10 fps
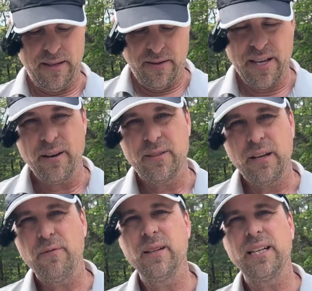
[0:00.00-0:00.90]
They're
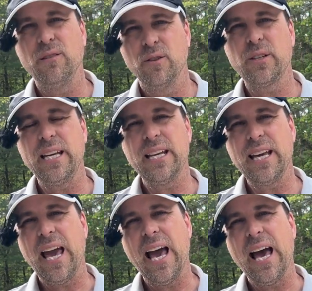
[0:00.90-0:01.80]
definitely
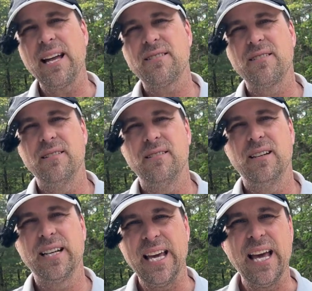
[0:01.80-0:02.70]
looking at,
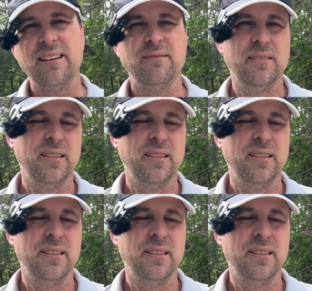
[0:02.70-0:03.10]
again,